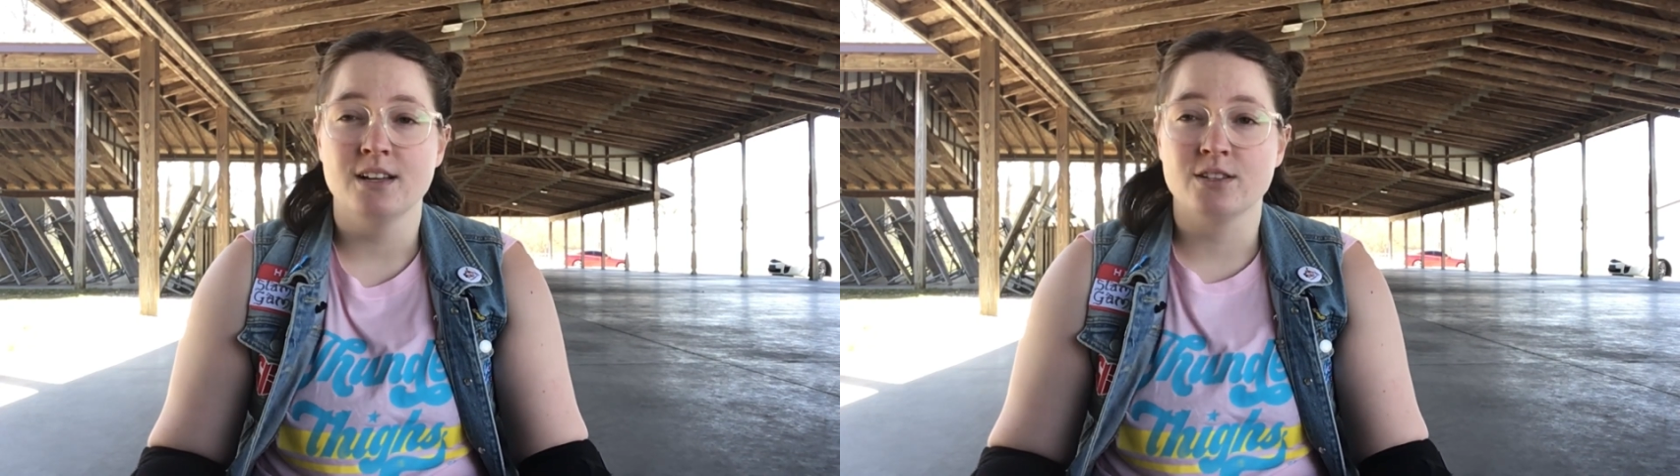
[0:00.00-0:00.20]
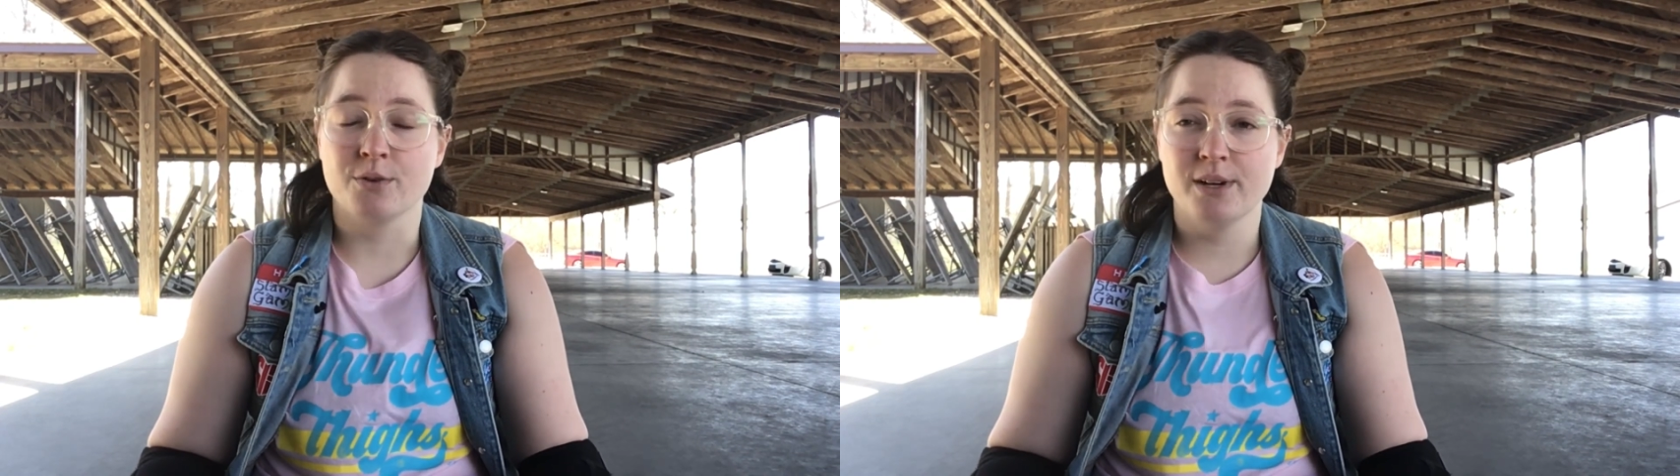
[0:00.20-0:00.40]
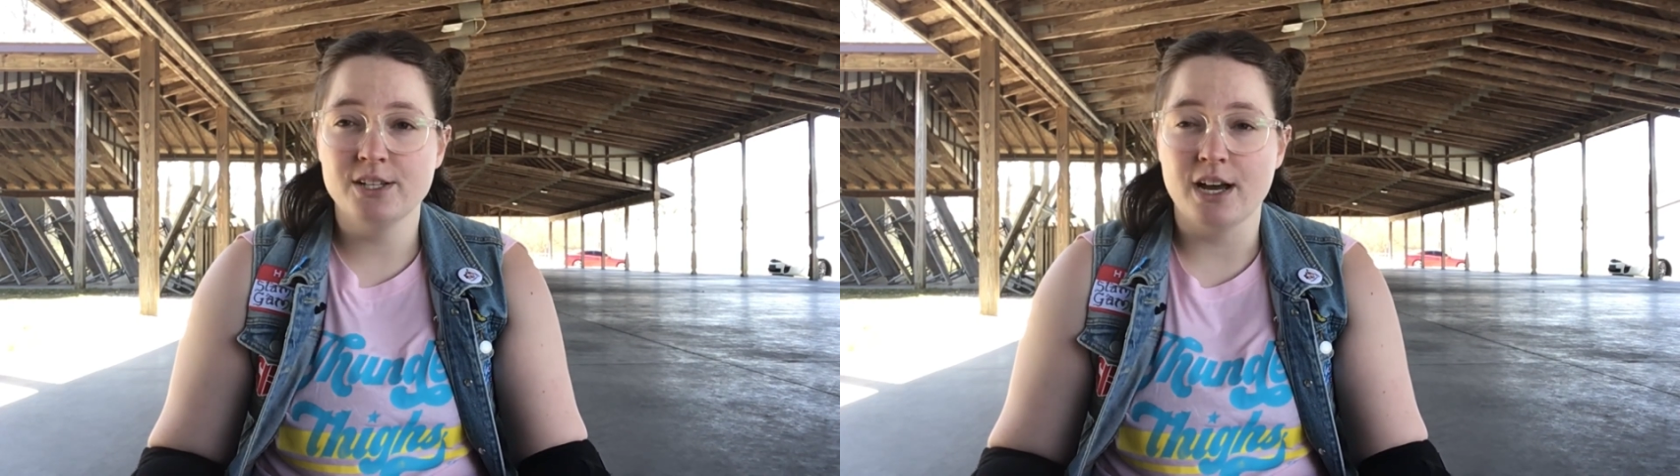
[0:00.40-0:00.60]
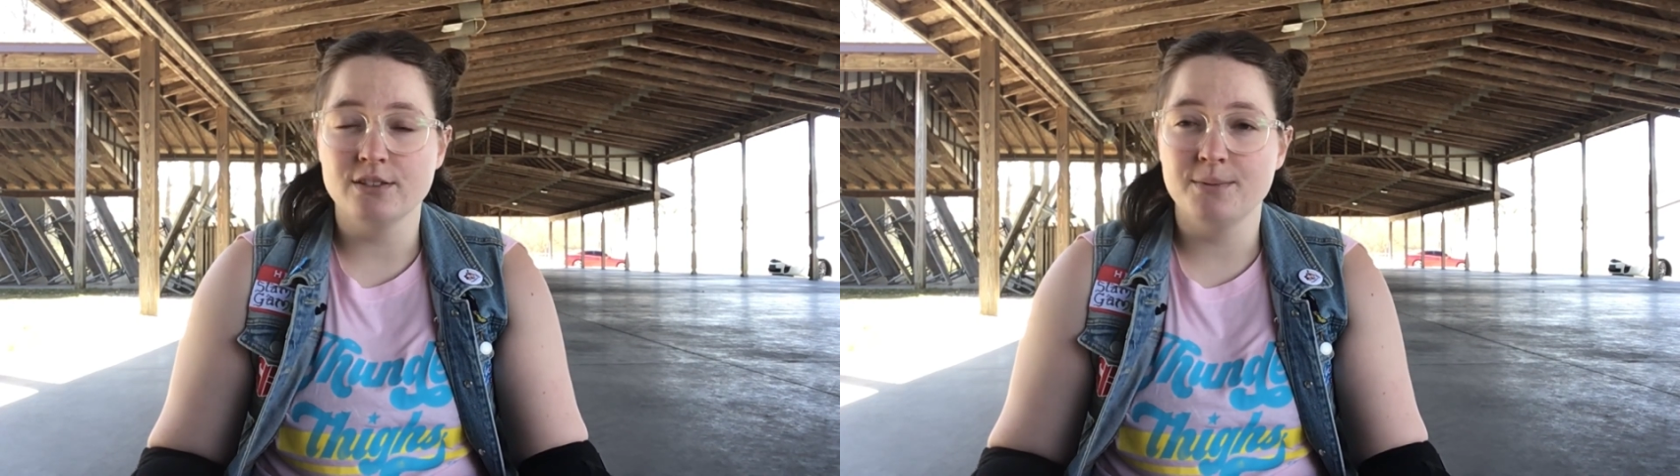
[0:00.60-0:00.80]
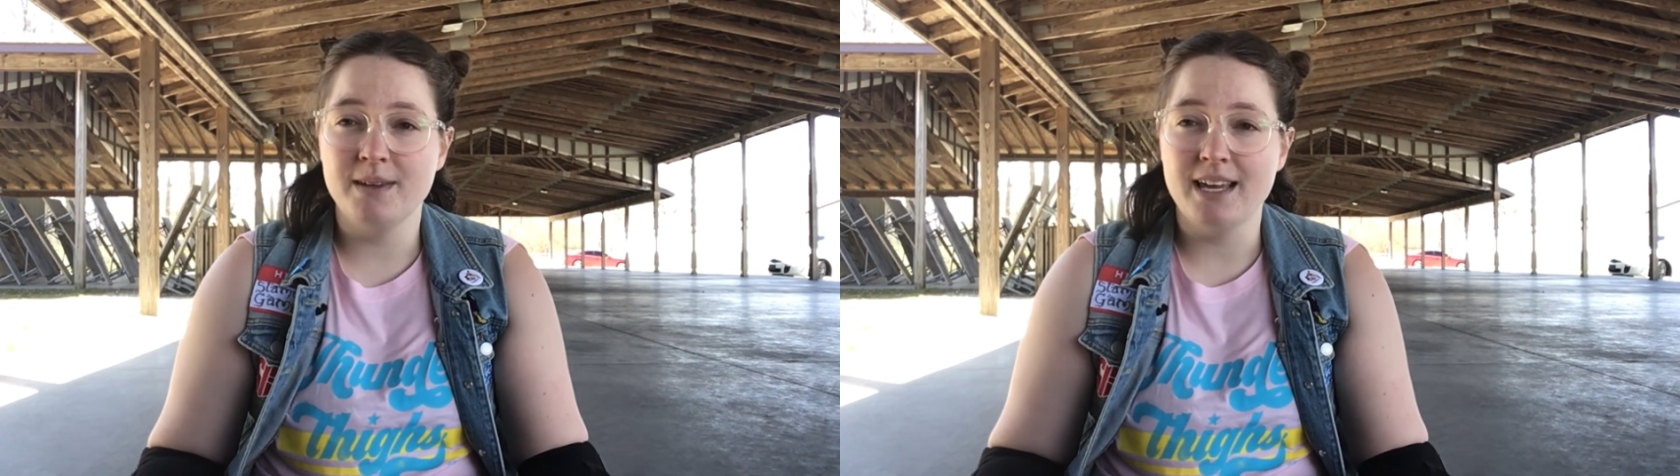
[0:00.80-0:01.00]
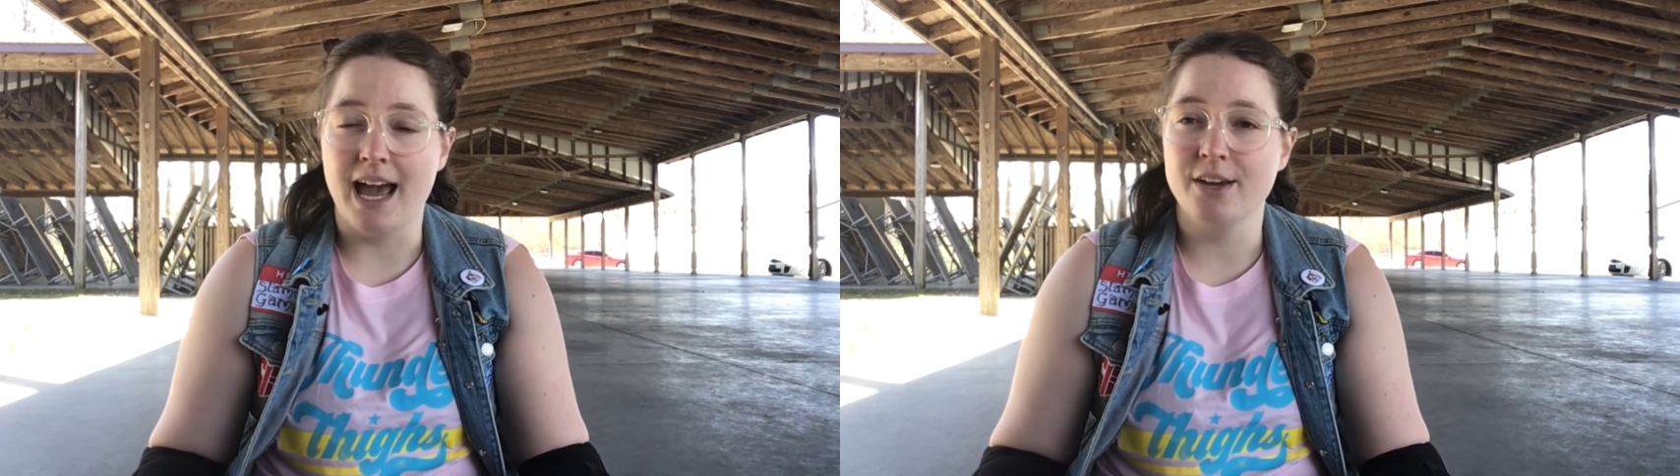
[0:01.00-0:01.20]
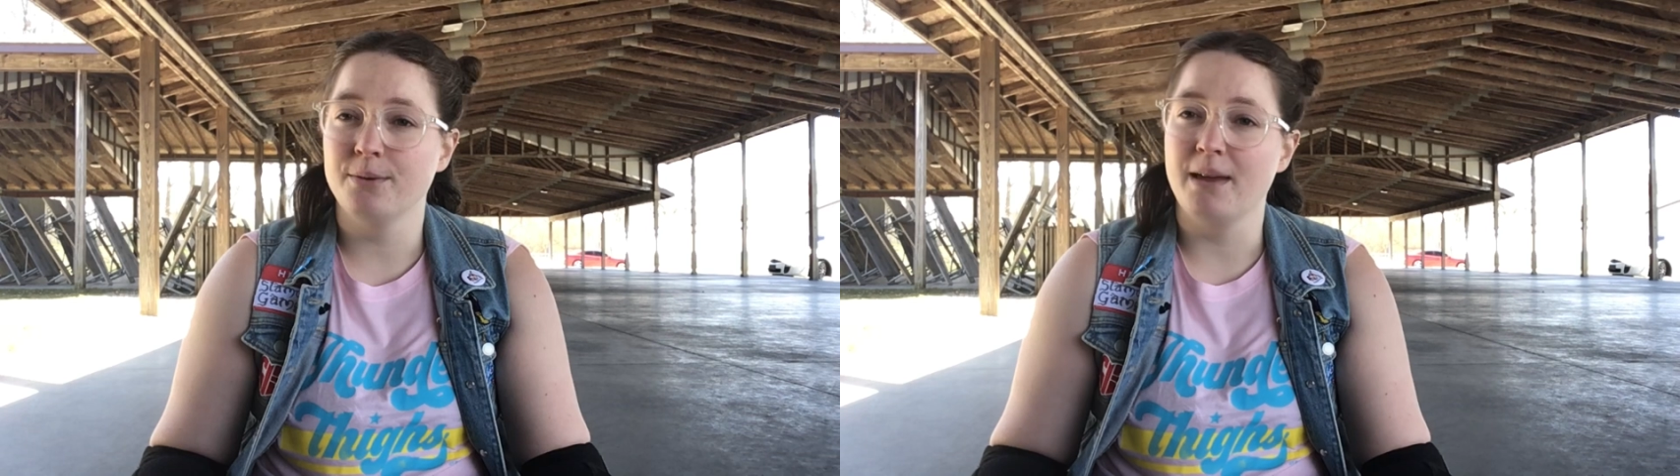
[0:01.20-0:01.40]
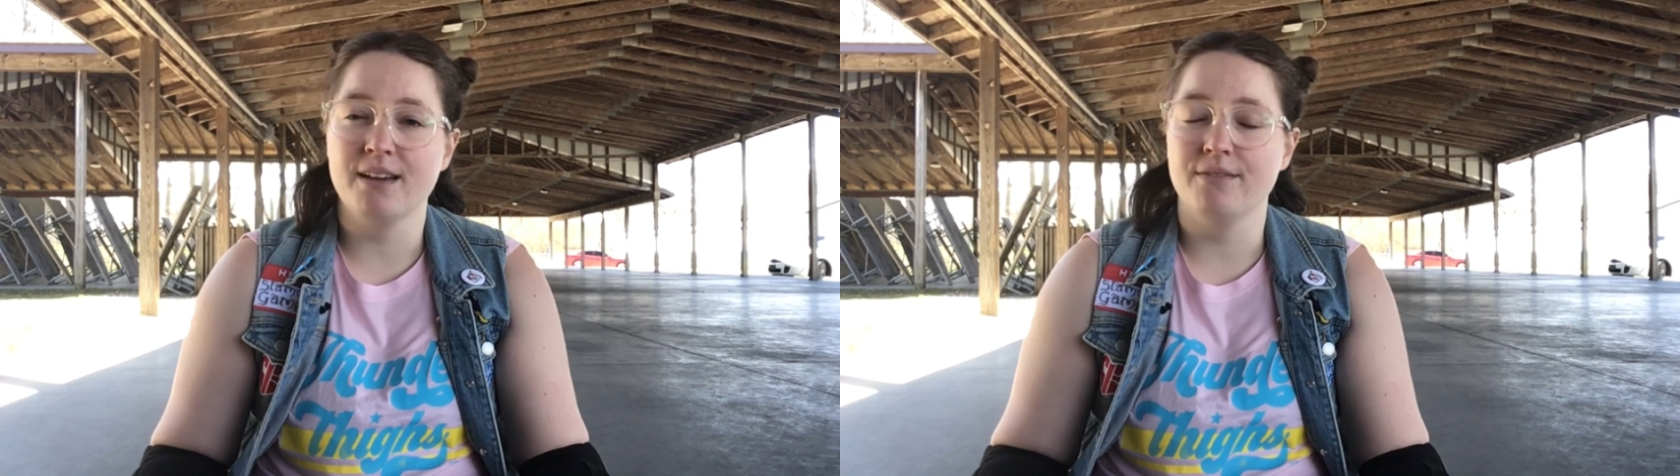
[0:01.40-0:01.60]
So reach out to me, I
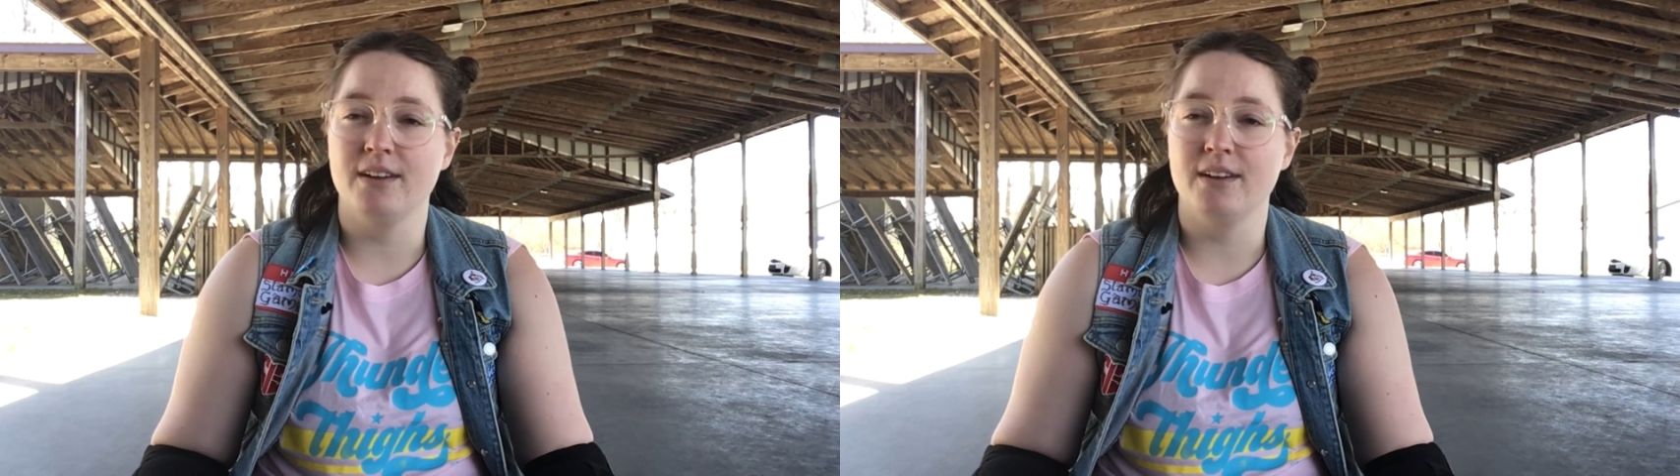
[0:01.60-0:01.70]
could make a